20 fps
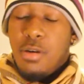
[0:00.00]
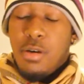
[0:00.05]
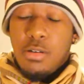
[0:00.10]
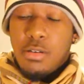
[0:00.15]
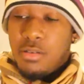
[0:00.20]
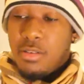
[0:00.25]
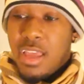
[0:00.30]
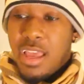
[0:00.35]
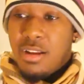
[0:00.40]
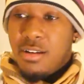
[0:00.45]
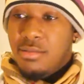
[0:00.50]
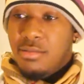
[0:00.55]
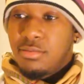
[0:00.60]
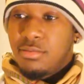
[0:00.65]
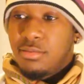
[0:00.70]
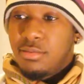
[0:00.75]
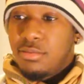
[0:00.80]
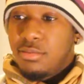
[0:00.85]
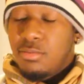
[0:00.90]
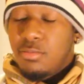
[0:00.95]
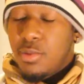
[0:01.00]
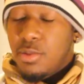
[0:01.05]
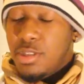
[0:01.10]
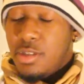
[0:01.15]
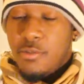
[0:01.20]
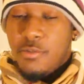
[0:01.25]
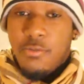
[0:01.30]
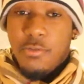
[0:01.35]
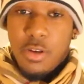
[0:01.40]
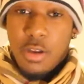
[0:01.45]
than what's
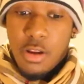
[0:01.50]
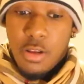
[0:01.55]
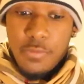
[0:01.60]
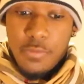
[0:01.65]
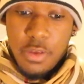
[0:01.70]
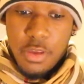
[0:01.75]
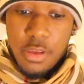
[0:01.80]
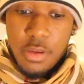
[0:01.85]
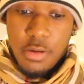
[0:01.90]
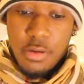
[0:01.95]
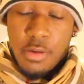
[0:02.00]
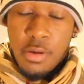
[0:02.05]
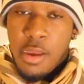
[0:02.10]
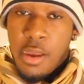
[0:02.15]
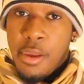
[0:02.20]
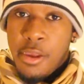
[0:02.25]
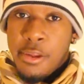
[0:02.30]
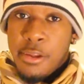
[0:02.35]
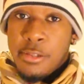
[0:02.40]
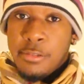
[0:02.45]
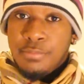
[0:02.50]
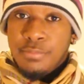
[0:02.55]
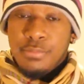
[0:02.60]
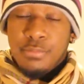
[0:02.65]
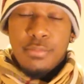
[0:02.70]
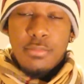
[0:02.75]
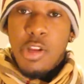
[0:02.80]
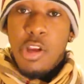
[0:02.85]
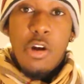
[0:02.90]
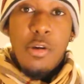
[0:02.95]
in front of you,
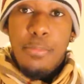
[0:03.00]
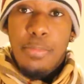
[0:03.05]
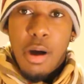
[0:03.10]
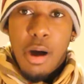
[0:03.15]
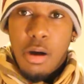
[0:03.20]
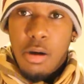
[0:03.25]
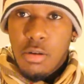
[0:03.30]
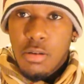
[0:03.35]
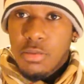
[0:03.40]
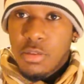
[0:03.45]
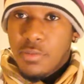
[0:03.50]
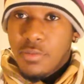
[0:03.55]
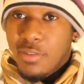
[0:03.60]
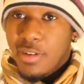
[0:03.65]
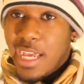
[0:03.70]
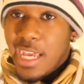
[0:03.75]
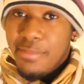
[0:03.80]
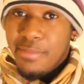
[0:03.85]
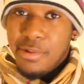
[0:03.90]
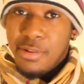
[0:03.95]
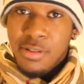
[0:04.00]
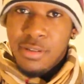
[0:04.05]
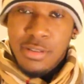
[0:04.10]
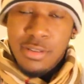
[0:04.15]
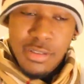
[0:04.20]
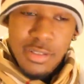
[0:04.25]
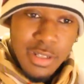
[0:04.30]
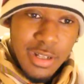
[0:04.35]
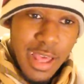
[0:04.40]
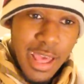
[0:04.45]
no bottles with
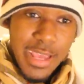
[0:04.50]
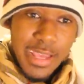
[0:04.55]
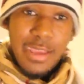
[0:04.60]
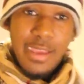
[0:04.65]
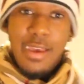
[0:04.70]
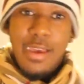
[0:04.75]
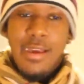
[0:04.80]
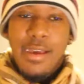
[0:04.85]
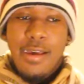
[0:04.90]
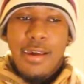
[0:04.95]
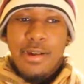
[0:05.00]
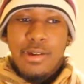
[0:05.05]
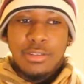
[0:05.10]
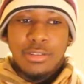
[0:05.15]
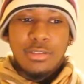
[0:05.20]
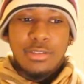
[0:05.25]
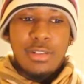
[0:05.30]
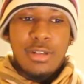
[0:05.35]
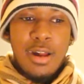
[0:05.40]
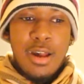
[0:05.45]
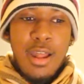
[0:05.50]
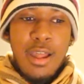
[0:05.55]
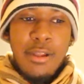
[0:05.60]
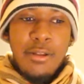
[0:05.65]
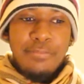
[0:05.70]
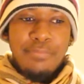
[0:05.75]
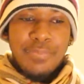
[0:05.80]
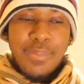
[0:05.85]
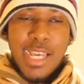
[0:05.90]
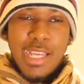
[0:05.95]
labels. Like,
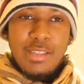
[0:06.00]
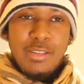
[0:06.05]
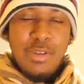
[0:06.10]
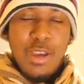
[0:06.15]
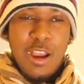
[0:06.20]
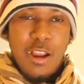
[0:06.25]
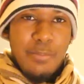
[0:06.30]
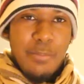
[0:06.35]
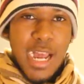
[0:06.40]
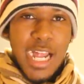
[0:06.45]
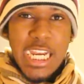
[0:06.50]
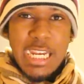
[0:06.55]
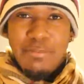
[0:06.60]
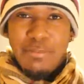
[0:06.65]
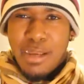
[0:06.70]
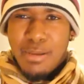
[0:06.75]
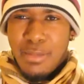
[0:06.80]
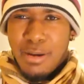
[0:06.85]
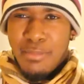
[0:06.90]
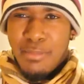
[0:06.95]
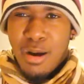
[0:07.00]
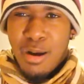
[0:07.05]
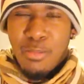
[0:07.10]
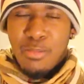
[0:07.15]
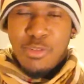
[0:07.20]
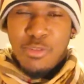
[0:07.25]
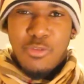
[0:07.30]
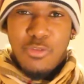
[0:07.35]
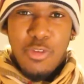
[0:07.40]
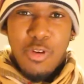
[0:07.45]
I swear it reminded me of my
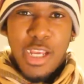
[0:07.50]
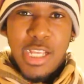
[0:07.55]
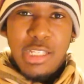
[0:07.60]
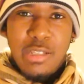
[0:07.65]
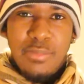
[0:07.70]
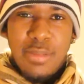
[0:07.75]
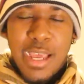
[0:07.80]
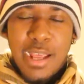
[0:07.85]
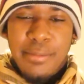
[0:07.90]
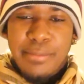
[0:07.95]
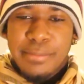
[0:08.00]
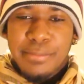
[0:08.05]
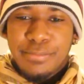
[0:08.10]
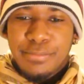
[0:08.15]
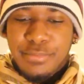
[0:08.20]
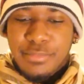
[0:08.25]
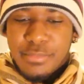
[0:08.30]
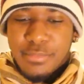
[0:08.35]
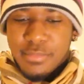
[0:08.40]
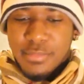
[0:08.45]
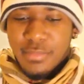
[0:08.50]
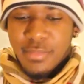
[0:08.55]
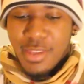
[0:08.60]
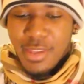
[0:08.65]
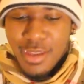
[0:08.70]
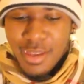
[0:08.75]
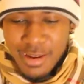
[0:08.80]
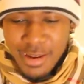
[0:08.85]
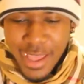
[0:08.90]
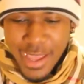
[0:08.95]
mom's voice, man.
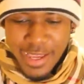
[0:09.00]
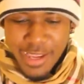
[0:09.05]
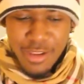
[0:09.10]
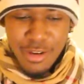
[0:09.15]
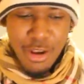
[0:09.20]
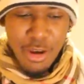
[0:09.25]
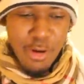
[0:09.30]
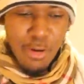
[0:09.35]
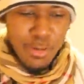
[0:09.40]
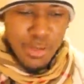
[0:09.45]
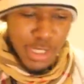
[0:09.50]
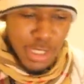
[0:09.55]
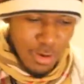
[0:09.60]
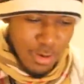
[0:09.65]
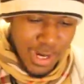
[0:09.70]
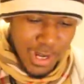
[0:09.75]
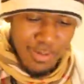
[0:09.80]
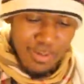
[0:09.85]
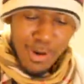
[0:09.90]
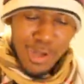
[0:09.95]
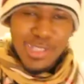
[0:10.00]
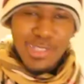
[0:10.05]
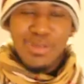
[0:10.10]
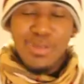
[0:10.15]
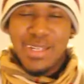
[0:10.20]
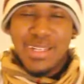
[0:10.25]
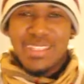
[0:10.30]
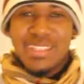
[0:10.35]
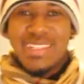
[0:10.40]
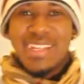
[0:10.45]
Like, you know them ones where
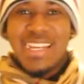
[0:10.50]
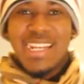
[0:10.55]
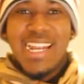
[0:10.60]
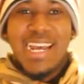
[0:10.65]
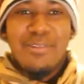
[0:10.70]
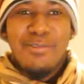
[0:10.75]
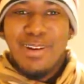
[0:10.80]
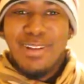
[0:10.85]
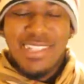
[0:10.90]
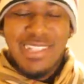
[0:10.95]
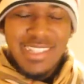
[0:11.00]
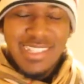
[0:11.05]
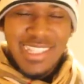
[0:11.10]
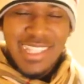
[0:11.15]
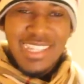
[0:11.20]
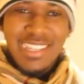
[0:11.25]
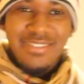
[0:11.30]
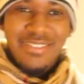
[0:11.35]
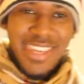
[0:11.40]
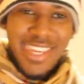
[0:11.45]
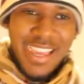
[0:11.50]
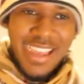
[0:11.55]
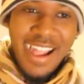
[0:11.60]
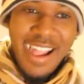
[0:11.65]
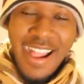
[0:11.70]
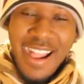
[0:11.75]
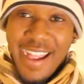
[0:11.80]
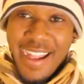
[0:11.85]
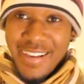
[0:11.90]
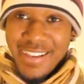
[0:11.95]
you're sitting there watching TV
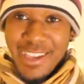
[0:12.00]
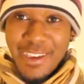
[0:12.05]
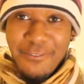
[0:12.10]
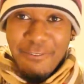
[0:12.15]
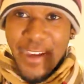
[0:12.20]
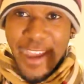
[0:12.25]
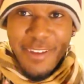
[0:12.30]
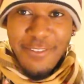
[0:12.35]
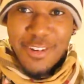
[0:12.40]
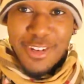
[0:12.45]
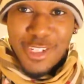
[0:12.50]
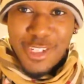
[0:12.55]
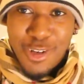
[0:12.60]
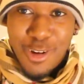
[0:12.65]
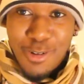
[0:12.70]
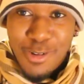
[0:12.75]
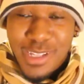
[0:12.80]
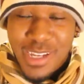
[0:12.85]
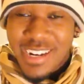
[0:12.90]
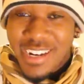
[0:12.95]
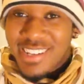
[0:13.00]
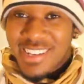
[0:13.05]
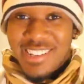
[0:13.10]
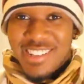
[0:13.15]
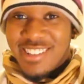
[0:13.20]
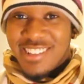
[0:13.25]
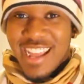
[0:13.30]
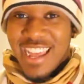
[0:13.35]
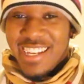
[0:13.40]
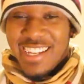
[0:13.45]
and your favourite show's on and you
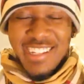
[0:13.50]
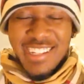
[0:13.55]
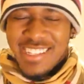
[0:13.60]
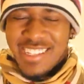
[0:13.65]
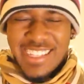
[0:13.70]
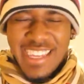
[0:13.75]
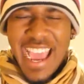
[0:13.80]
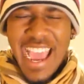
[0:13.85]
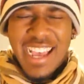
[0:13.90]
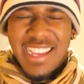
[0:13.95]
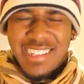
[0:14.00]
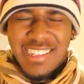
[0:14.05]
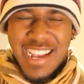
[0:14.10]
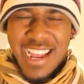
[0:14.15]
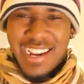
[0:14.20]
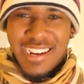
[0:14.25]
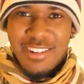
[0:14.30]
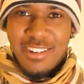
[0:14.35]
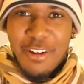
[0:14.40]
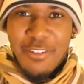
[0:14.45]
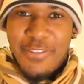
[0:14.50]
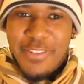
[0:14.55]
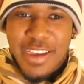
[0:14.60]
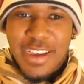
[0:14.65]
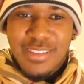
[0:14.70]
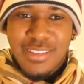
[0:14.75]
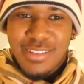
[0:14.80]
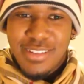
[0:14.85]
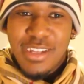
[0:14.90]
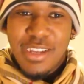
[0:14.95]
just gas like nothing
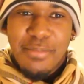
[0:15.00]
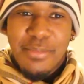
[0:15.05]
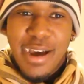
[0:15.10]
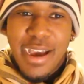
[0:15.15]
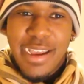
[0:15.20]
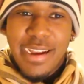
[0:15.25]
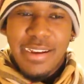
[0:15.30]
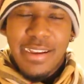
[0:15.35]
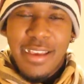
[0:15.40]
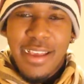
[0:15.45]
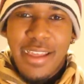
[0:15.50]
else in your mind,